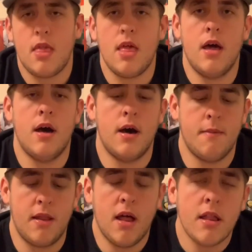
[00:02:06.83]
Um,
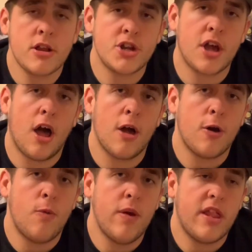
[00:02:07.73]
they lost to
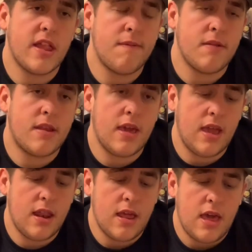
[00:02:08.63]
Chicago week
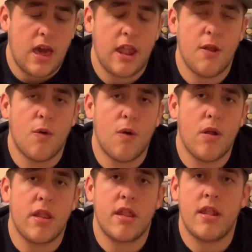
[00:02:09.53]
17, and New
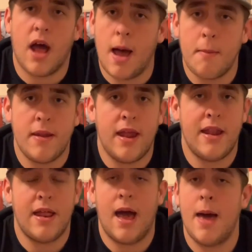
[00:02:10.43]
Orleans
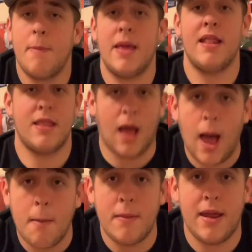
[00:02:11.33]
dominated. I mean,
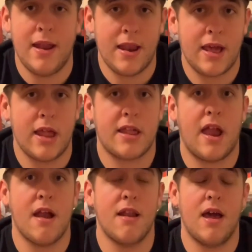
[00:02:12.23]
dominated against
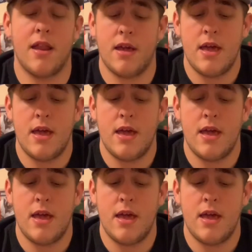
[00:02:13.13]
Carolina.